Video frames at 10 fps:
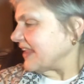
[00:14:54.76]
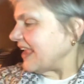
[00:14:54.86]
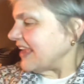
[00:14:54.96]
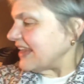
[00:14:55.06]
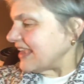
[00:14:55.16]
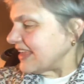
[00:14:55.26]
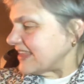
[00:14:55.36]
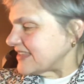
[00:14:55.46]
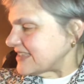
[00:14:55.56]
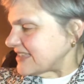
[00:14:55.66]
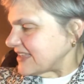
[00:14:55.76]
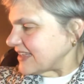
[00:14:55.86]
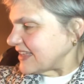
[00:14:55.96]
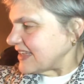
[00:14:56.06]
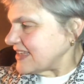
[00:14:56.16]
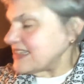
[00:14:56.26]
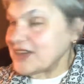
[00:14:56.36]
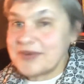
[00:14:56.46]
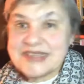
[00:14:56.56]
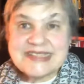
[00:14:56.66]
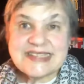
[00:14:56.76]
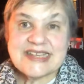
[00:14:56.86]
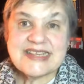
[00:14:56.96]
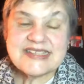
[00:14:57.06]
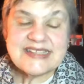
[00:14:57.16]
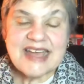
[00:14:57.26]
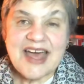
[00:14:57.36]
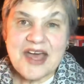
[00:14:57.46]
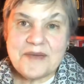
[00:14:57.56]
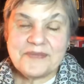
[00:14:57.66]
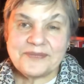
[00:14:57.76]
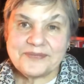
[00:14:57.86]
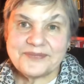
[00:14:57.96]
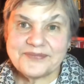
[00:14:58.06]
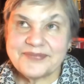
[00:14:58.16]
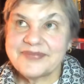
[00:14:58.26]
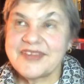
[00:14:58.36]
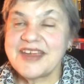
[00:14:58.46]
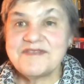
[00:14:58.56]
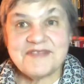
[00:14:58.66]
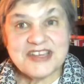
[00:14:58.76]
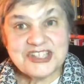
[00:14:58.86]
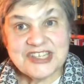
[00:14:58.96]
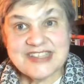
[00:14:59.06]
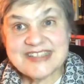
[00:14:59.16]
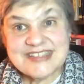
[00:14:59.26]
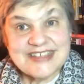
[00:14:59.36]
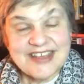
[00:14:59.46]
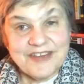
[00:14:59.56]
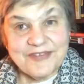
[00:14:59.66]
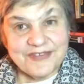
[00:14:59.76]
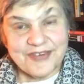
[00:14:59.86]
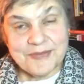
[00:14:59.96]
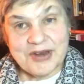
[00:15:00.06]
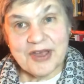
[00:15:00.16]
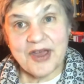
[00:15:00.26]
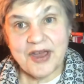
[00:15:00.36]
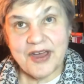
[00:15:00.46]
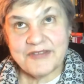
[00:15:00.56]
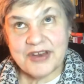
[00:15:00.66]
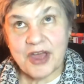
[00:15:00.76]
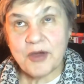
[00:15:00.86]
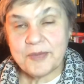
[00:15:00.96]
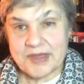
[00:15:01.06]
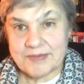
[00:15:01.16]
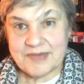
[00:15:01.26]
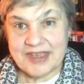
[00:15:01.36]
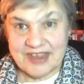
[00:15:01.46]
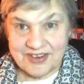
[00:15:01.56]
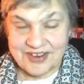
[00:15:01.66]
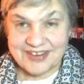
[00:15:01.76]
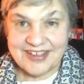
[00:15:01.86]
It is De Quincey's Confessions of an Opium Eater.